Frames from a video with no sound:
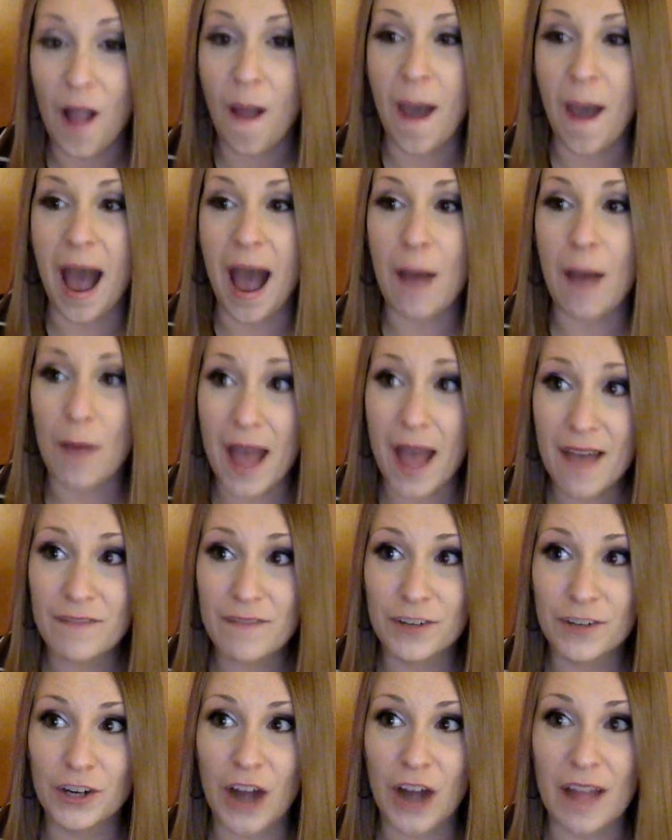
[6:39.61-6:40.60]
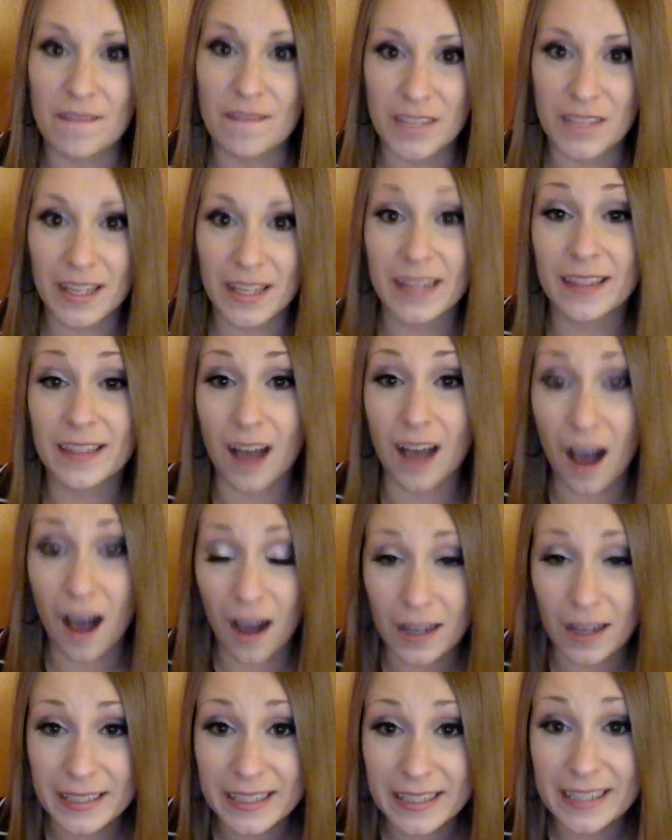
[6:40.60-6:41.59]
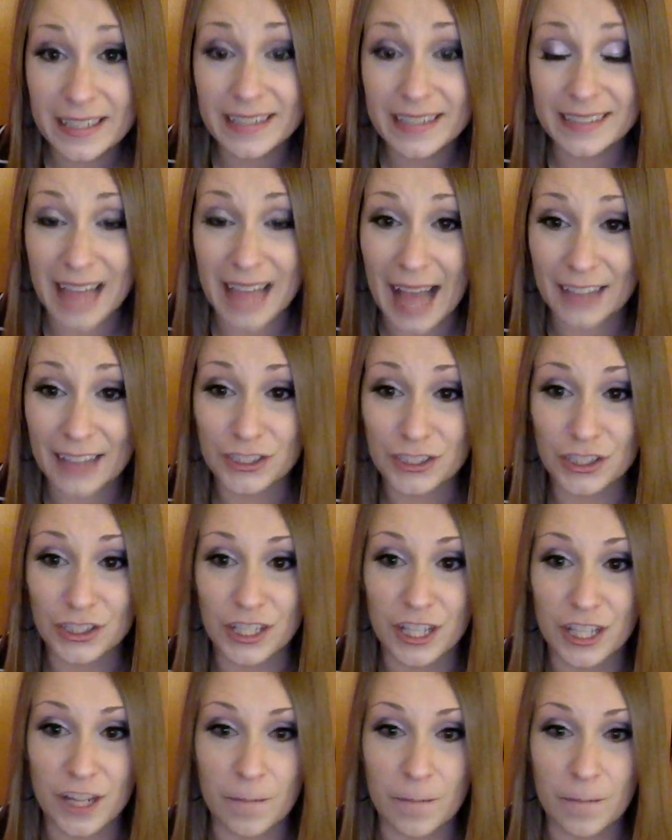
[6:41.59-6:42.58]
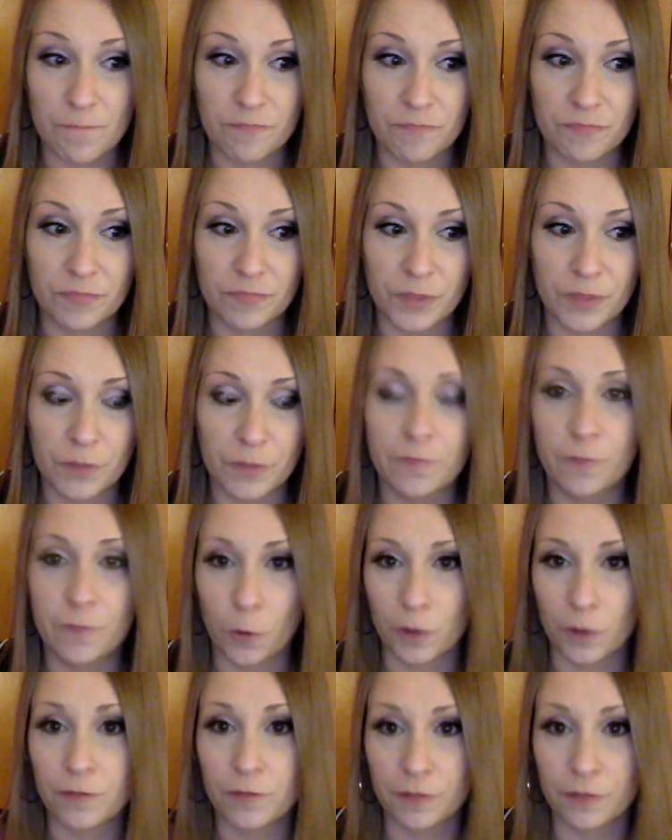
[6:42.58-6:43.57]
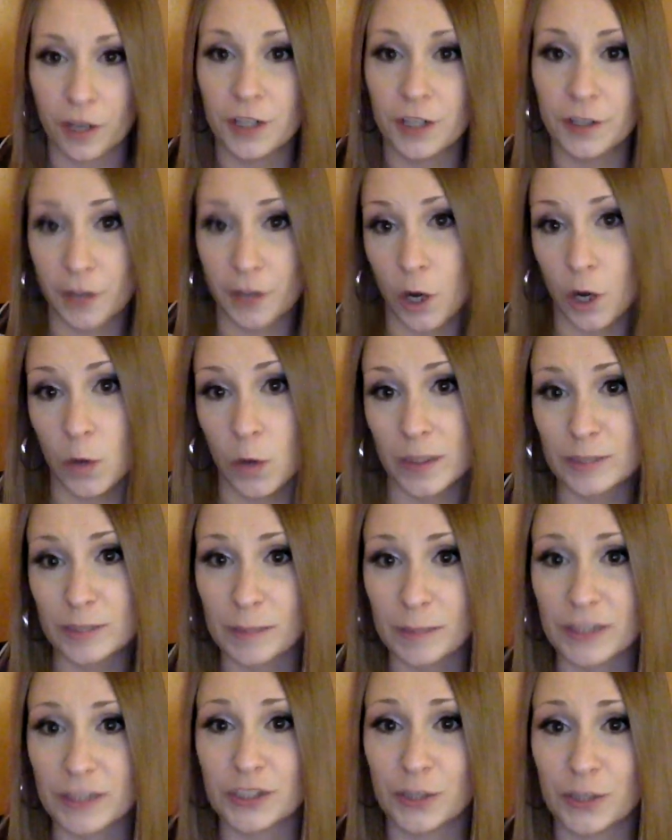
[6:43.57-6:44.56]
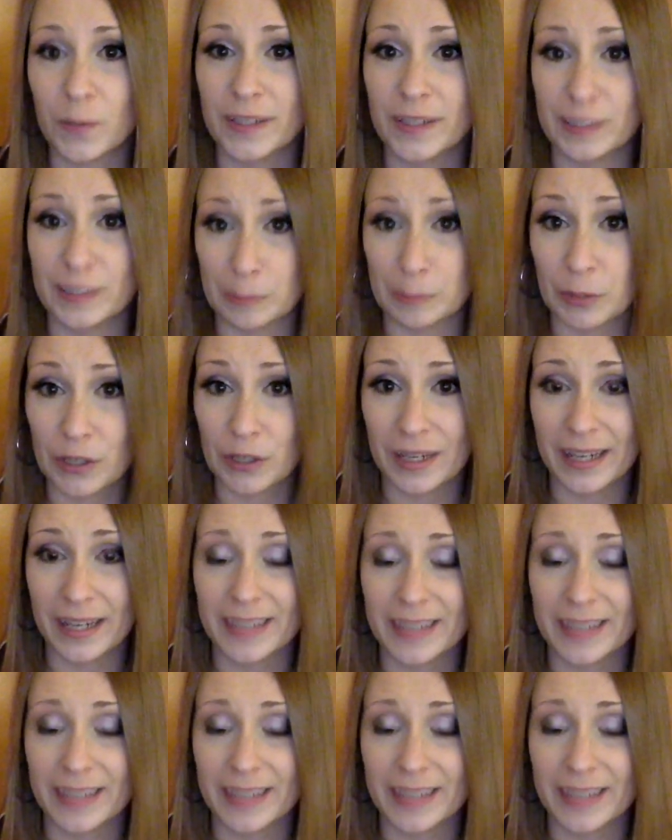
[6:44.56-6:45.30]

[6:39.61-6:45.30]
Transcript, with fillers: However, I feel like the honey is actually the forefront note, especially when it's burning.